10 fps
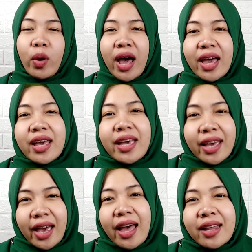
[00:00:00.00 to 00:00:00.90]
I
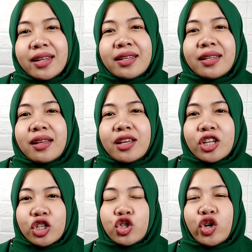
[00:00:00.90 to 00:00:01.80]
can
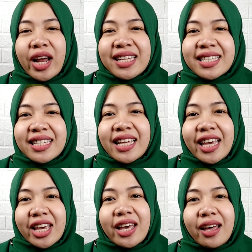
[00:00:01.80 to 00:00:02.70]
stress
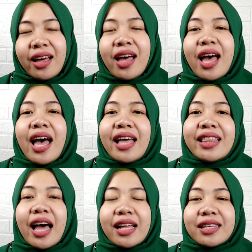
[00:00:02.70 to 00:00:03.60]
here,
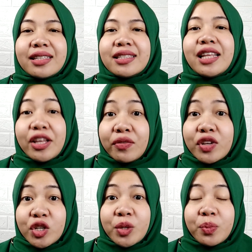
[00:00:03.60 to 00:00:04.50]
that
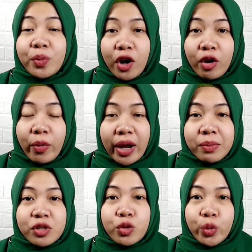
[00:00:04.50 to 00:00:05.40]
television
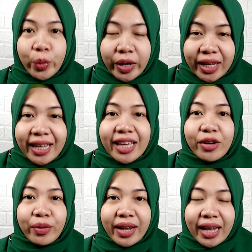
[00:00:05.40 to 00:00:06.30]
programs really
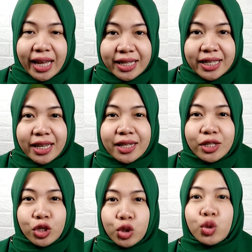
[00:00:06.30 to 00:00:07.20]
related
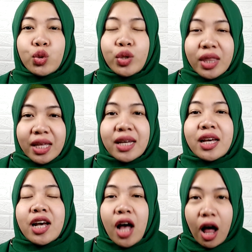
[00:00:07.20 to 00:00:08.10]
to the
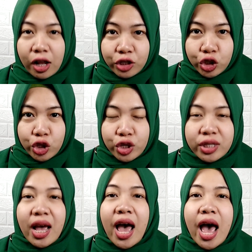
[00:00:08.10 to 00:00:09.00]

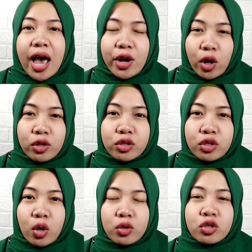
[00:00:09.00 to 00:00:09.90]
cultures and
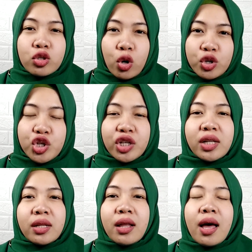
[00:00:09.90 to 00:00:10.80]
also
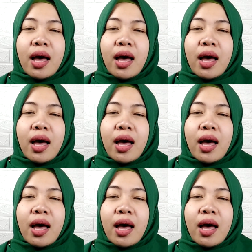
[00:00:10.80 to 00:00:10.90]
social